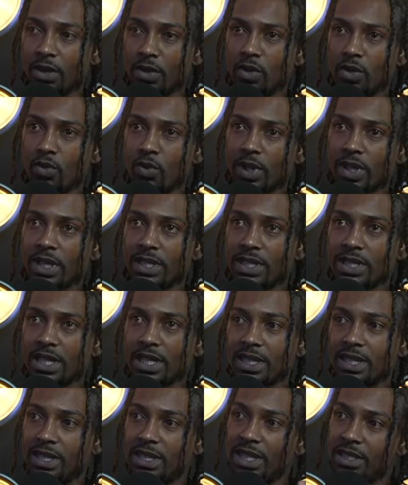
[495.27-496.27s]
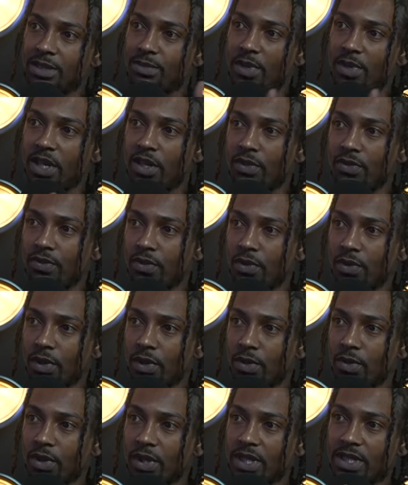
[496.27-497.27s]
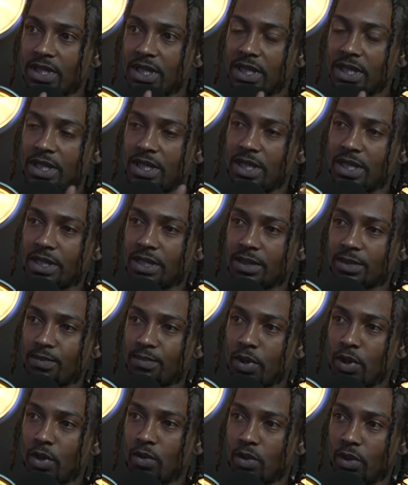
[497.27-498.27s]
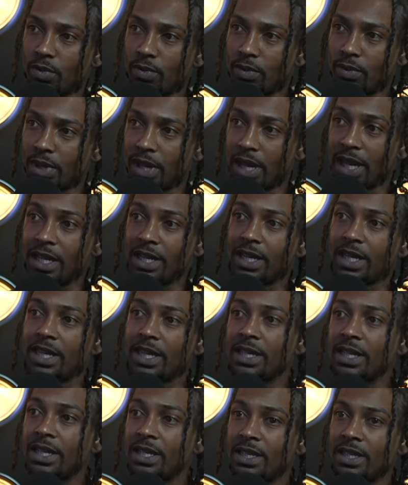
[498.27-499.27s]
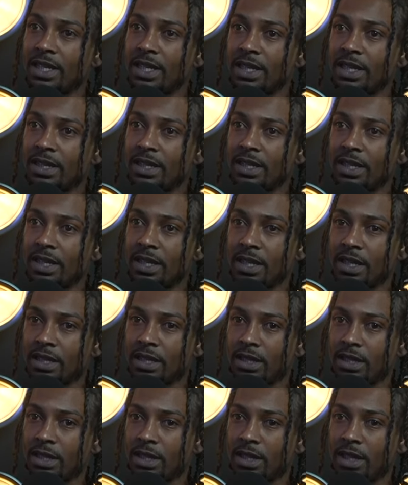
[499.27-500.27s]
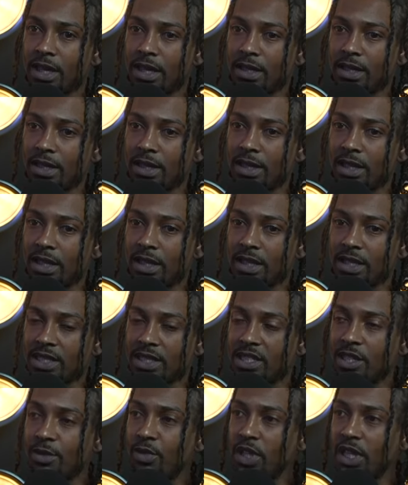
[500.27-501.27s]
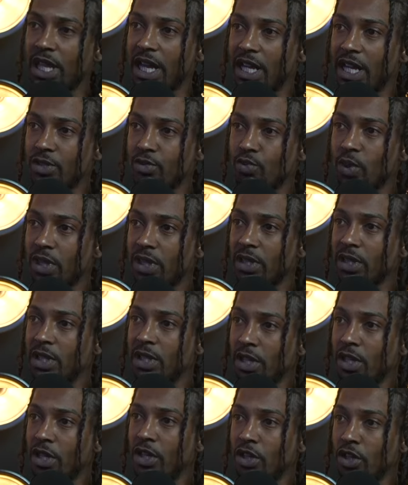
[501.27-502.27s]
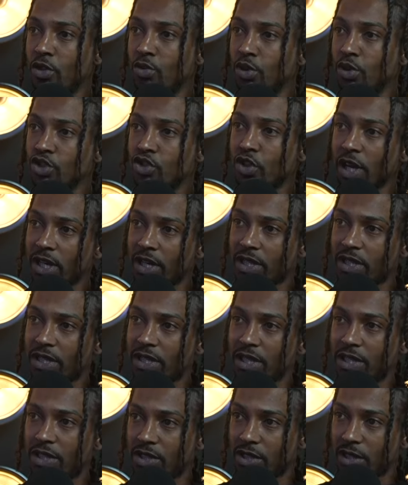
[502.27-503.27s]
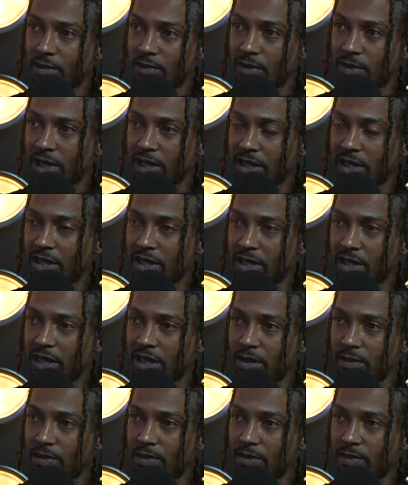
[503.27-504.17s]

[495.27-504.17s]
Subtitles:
Oh, well, he said this metaphor or he said this poem, and it stimulates what you were trying to teach them at the time.